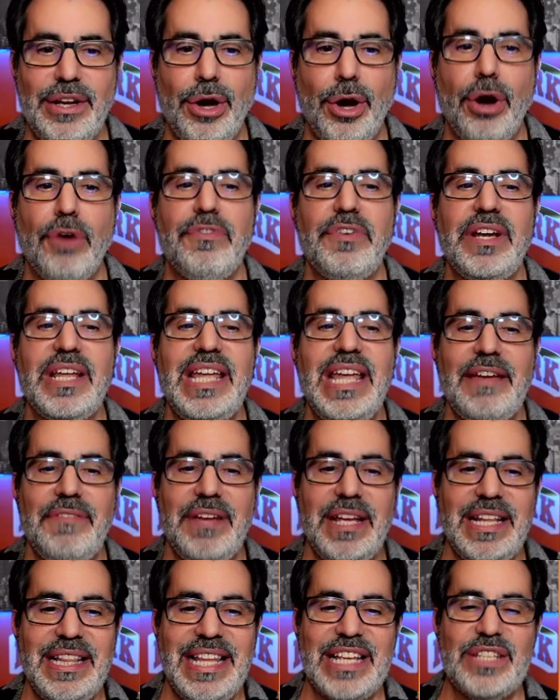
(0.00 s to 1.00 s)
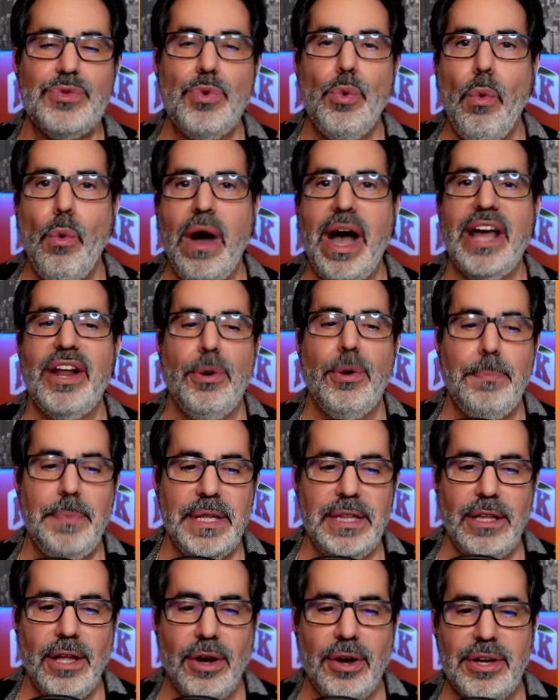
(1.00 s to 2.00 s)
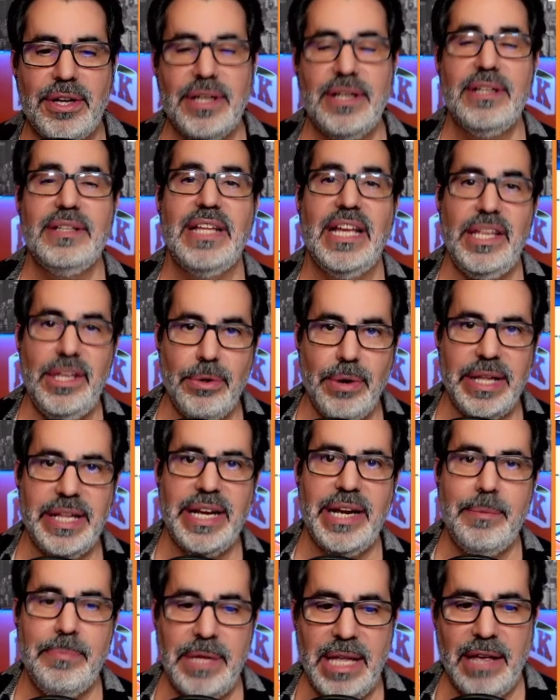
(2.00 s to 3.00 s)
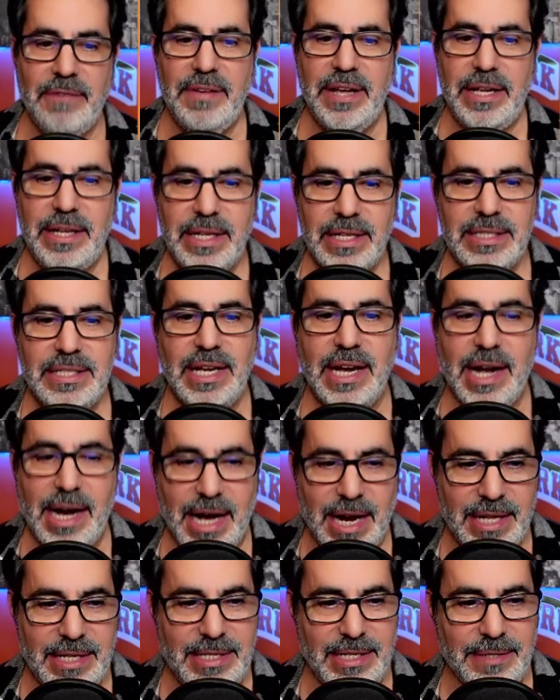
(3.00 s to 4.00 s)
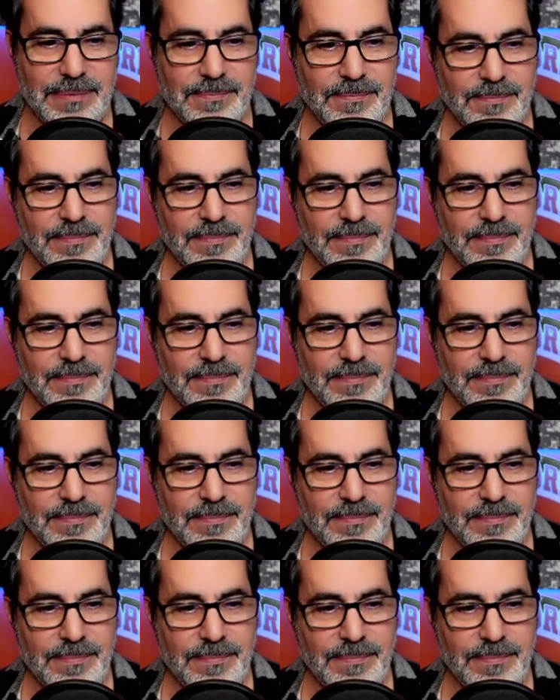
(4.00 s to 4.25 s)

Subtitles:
over giving this wide-open look that you ended up giving to Connaughton.